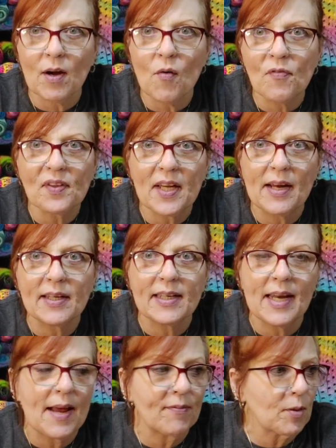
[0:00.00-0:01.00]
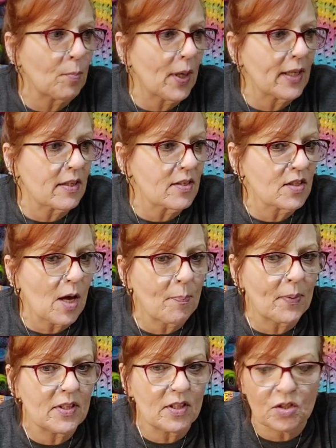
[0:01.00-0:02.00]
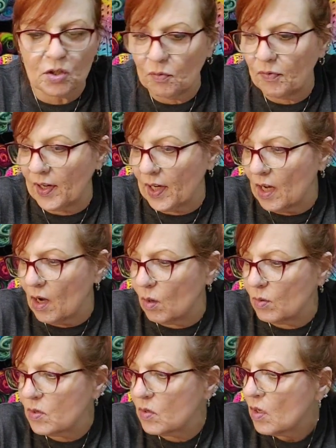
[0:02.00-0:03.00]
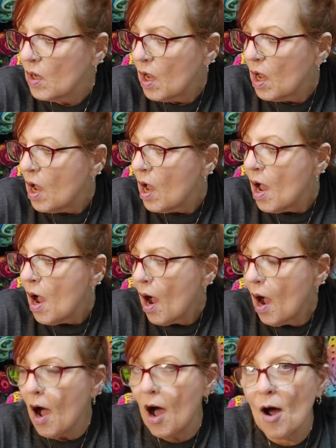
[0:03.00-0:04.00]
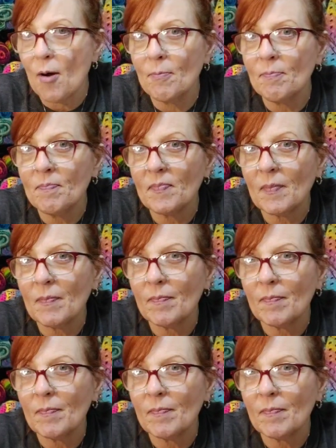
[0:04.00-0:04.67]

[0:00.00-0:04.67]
Hopefully I didn't have to break this up into two videos. Um,